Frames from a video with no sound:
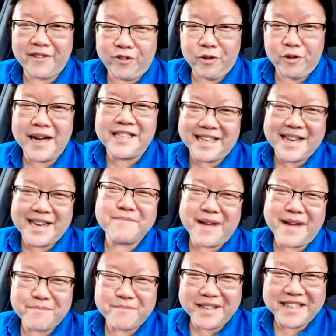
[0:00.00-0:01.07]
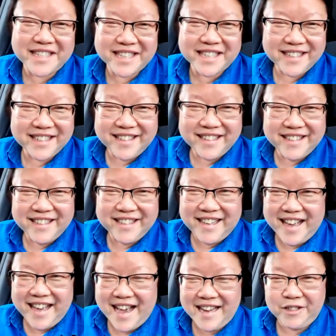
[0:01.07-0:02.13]
back for my team members
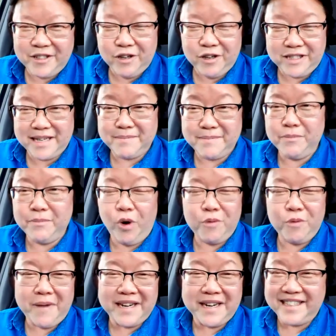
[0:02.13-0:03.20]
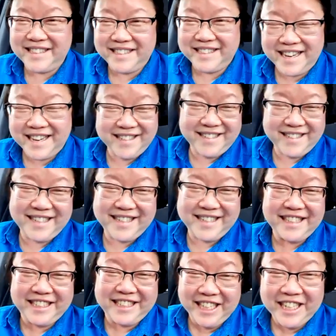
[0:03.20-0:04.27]
and costing me more money than
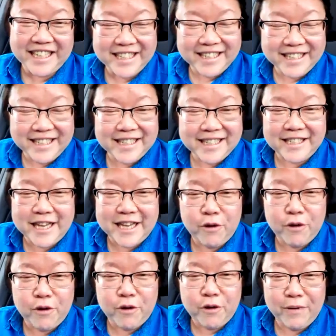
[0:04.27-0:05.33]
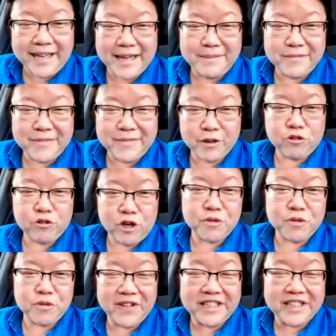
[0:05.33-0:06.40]
it should. So when I came
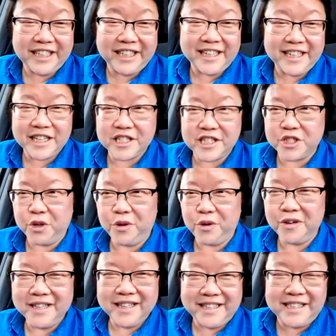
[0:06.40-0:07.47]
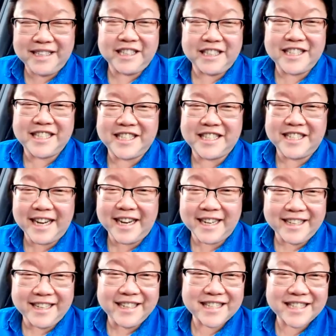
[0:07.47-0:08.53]
across with AGEA and I saw these are just
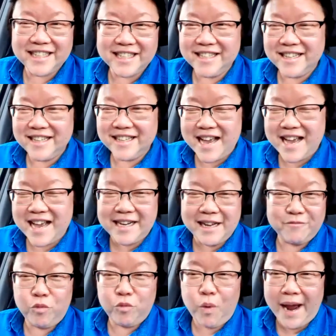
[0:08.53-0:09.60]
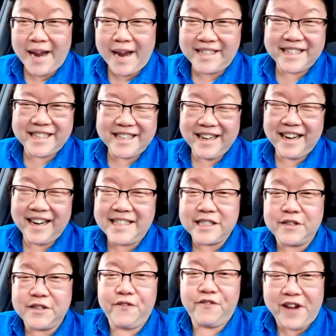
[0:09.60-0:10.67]
stickers and it weighed
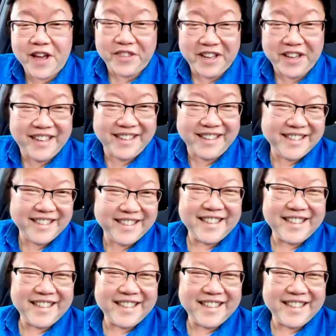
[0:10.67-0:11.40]
light as a feather,